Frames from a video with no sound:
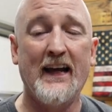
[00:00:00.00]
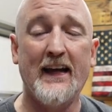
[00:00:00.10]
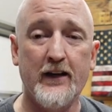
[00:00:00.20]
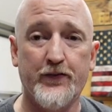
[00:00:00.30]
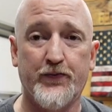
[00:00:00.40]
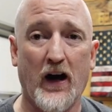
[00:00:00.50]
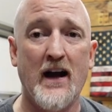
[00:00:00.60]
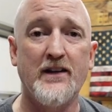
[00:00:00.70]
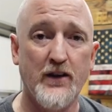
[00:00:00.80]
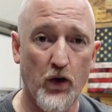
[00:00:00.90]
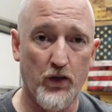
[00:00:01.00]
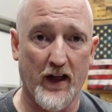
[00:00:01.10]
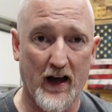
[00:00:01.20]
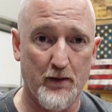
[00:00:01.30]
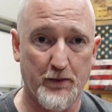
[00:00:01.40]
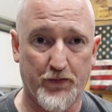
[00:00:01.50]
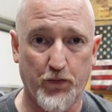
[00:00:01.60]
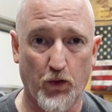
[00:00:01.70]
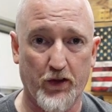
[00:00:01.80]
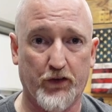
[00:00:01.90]
If I know that
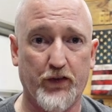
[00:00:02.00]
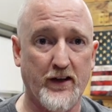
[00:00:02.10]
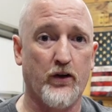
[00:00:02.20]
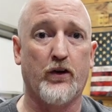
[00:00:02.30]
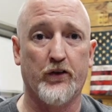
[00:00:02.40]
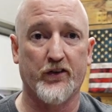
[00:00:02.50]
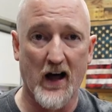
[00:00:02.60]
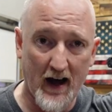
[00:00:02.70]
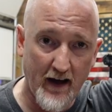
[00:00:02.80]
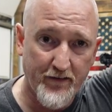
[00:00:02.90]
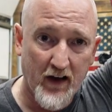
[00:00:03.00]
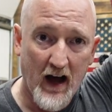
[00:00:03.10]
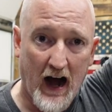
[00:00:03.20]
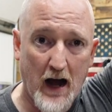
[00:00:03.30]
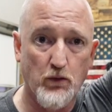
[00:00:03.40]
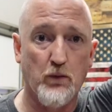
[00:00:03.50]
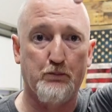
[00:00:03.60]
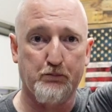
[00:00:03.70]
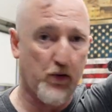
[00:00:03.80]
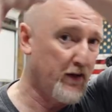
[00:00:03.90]
before this video goes live, I will
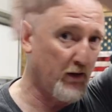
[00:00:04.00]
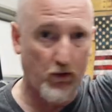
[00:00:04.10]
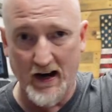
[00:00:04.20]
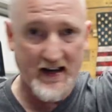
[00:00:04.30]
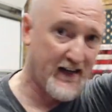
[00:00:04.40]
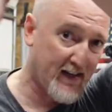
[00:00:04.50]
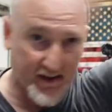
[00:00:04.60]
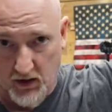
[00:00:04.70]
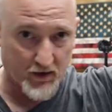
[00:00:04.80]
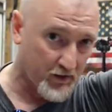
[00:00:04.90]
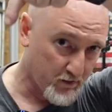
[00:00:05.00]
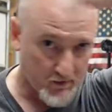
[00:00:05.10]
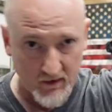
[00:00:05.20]
put it right here.